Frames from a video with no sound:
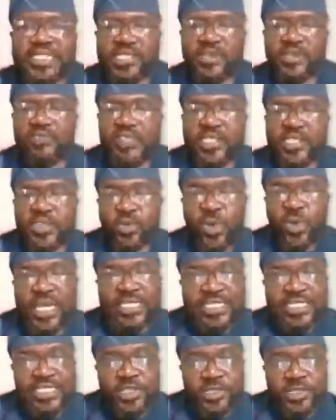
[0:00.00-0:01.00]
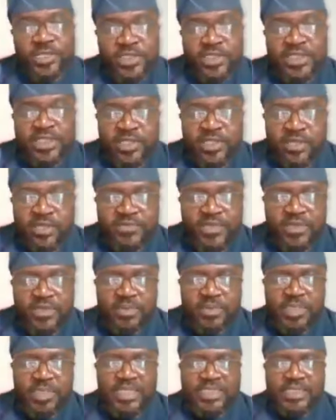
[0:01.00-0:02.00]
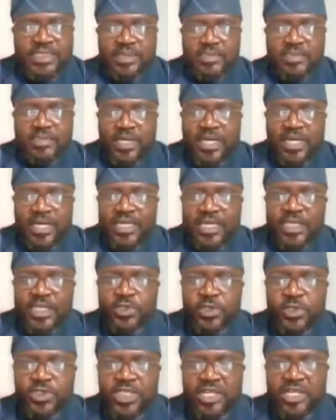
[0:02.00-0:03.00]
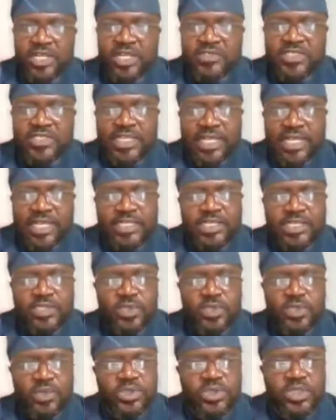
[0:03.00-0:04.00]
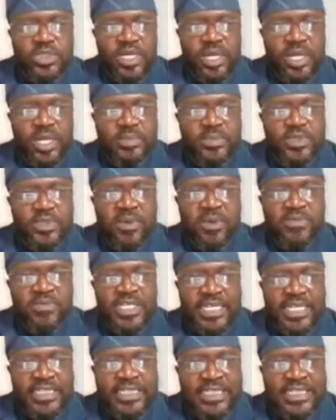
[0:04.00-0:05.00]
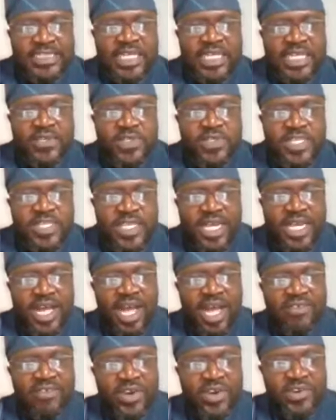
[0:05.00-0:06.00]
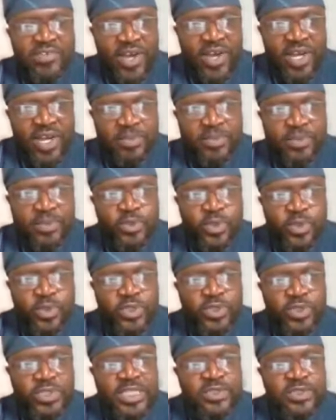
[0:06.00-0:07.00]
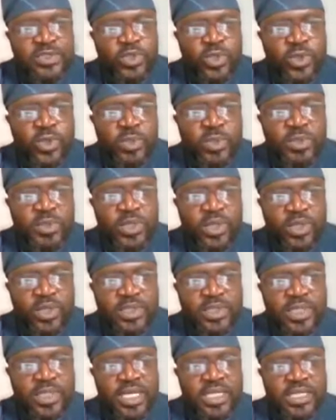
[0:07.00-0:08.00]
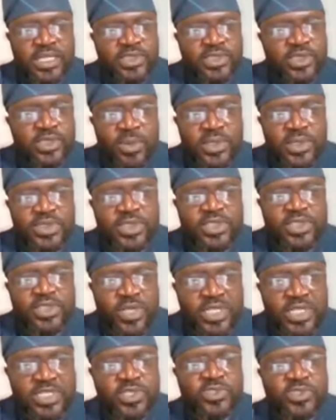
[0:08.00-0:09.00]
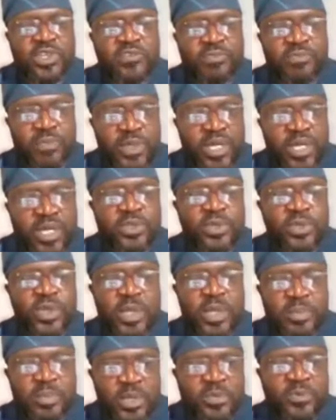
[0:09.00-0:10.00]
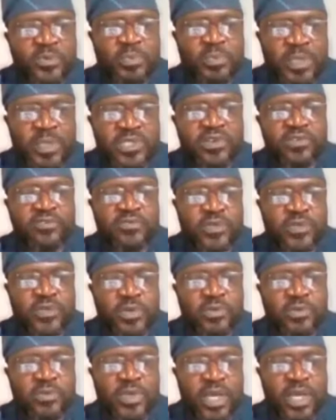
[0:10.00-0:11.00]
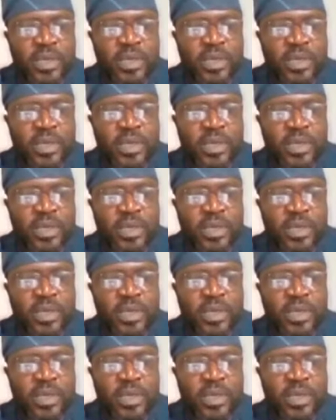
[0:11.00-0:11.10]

process itself is quite tedious itself, because in you trying to select, some of the ideas that you think are very viable, you also need to look beyond someone just writing a beautiful piece of,